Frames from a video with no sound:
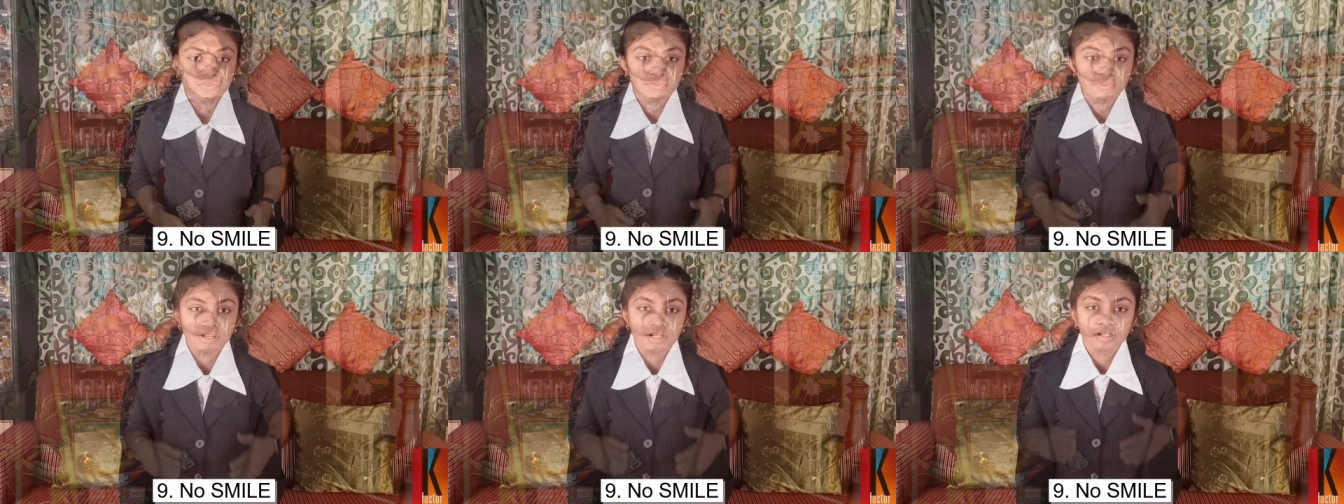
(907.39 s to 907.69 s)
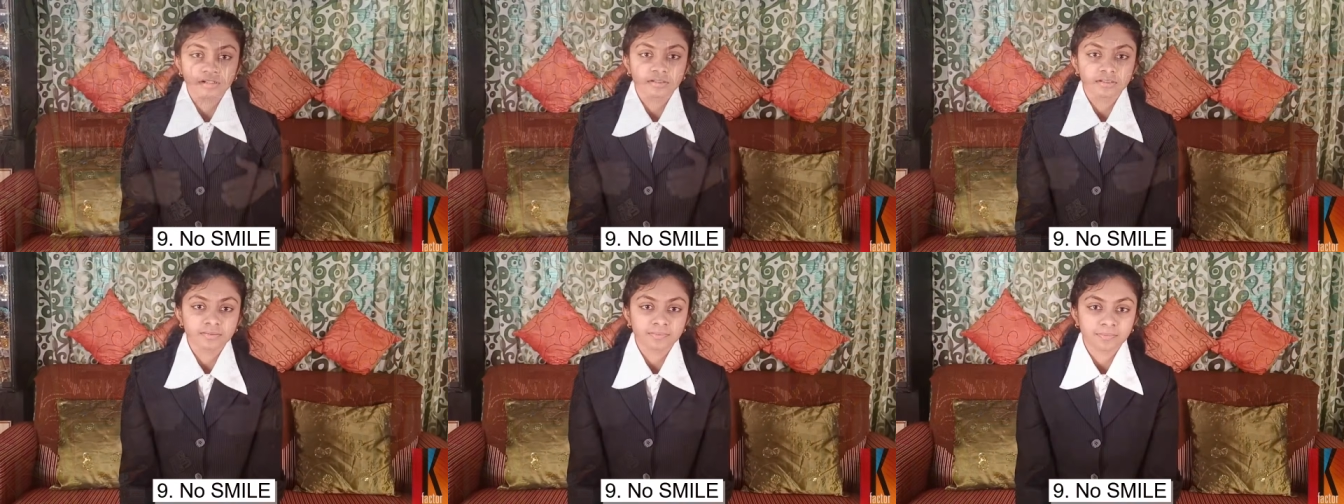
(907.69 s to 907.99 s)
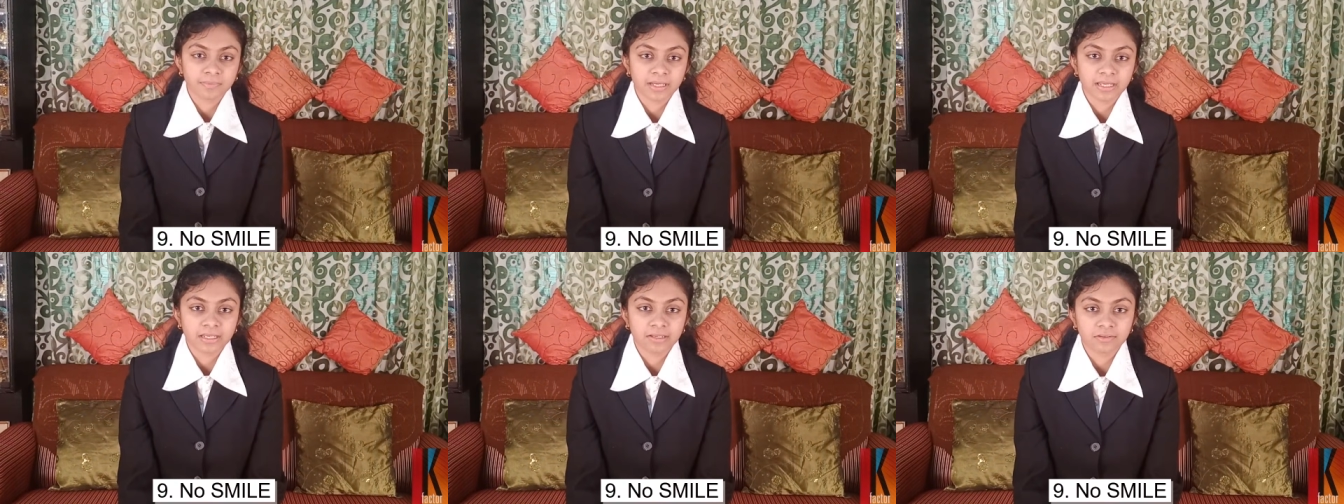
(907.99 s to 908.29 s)
interviewer is
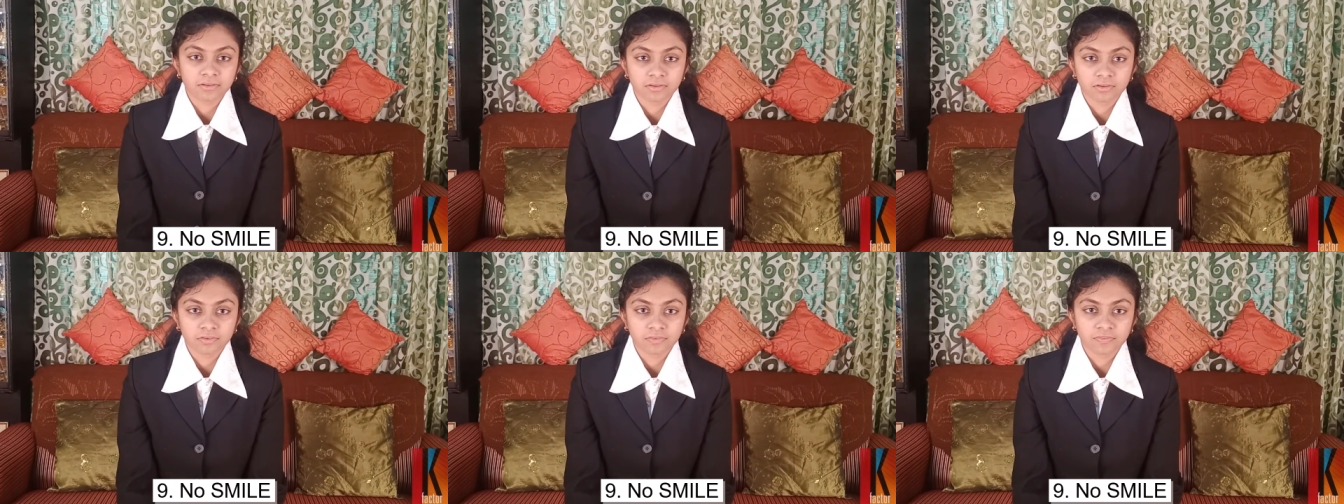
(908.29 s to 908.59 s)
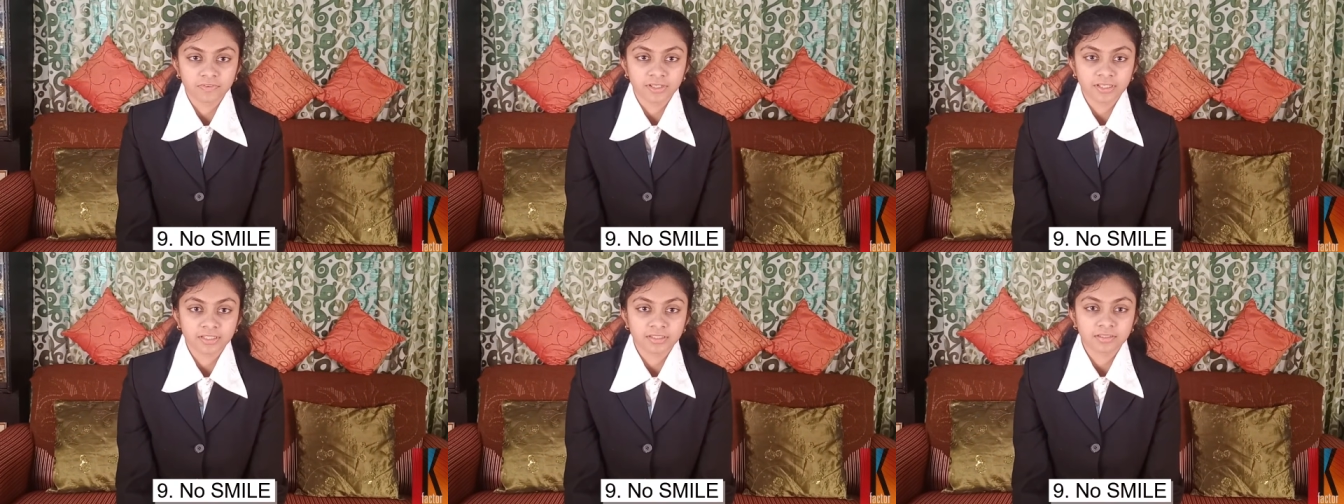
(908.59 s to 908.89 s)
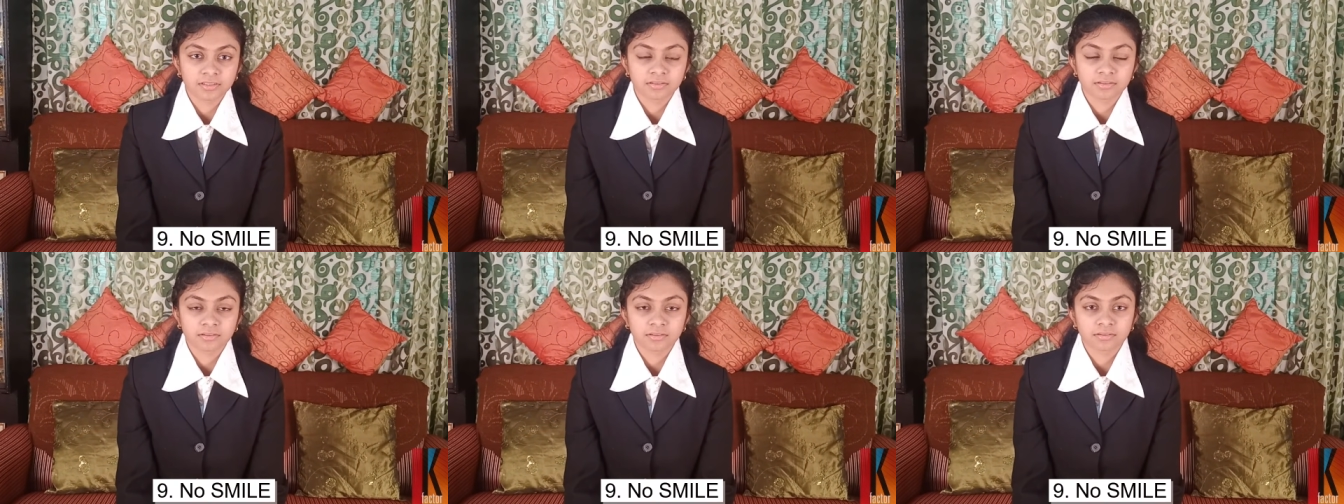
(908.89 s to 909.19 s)
looking at you and you're
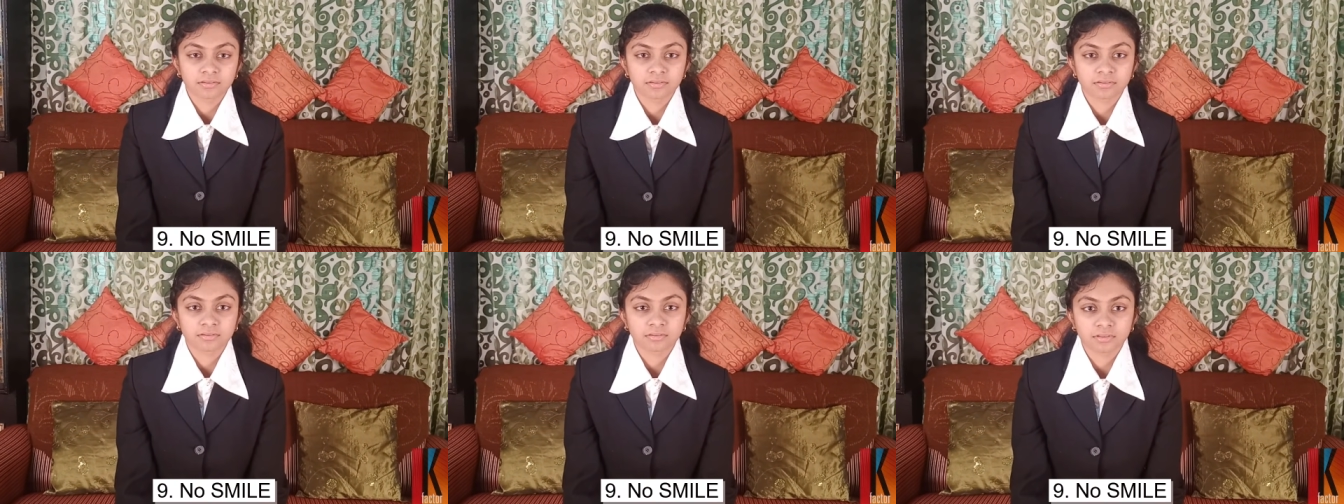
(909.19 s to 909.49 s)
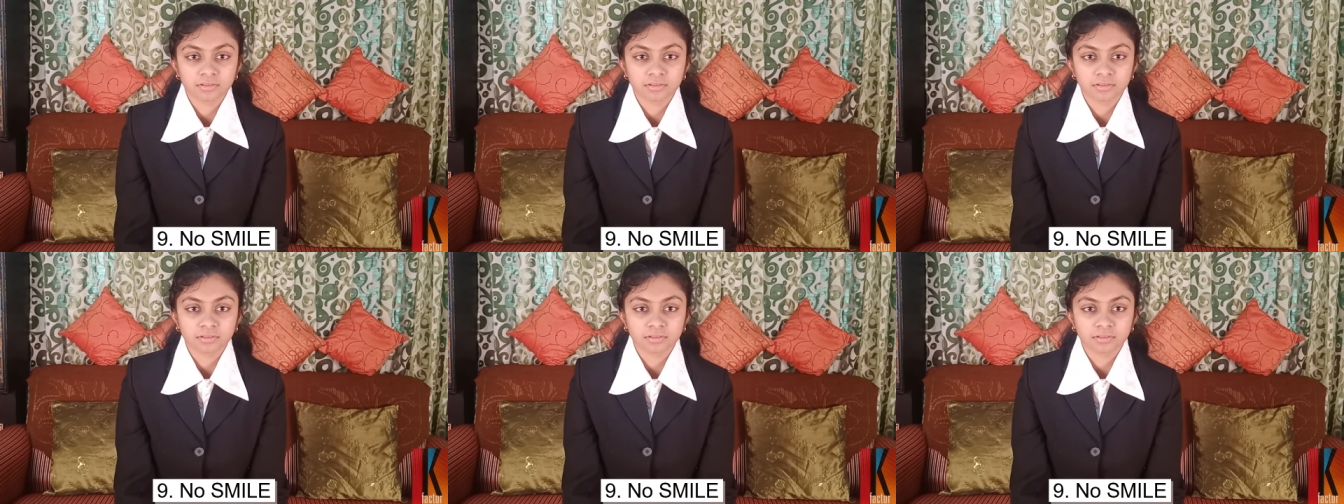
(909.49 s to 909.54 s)
standing there with a